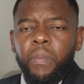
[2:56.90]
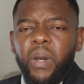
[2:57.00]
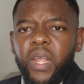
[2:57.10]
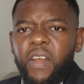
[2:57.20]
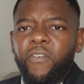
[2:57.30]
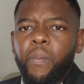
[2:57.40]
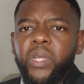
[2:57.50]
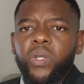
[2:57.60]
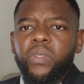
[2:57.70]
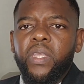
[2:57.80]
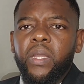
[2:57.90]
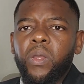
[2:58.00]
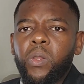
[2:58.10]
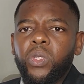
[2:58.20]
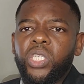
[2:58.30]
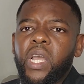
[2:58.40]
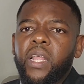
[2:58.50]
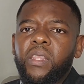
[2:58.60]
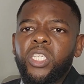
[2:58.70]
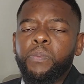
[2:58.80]
But information technology
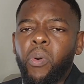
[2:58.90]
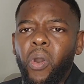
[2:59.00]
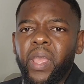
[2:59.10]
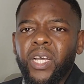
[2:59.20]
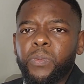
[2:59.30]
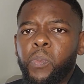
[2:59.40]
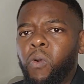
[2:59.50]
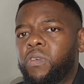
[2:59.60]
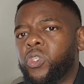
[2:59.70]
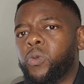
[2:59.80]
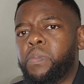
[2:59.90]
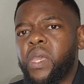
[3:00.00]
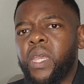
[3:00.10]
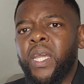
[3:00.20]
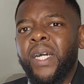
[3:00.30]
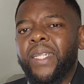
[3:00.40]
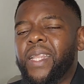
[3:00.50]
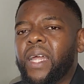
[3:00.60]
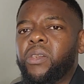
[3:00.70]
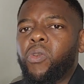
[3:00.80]
at this point has proven to be
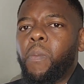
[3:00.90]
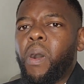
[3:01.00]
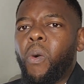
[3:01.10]
that number